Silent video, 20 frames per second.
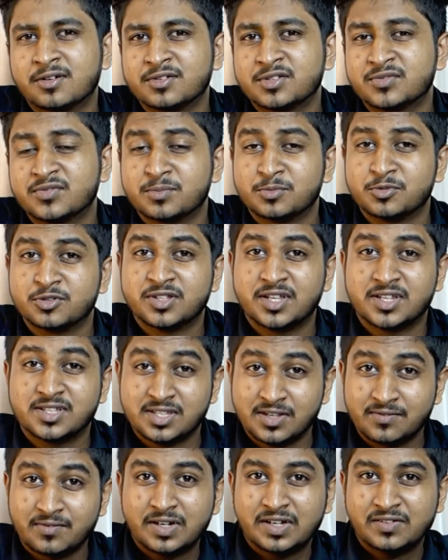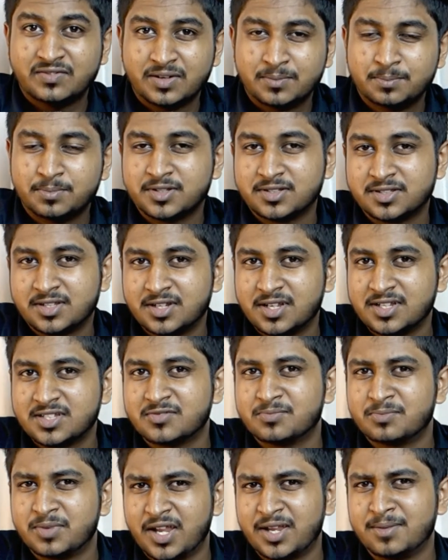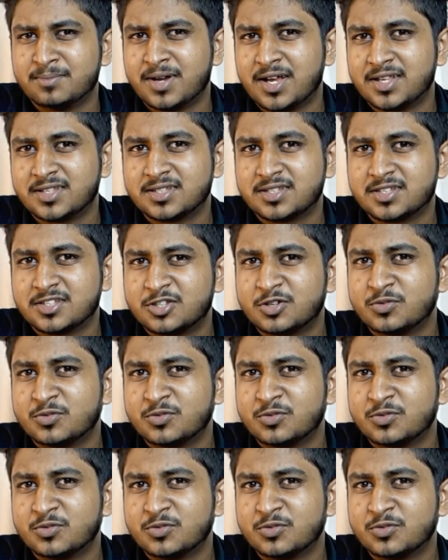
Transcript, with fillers: accounts for more than 75% of brain mass.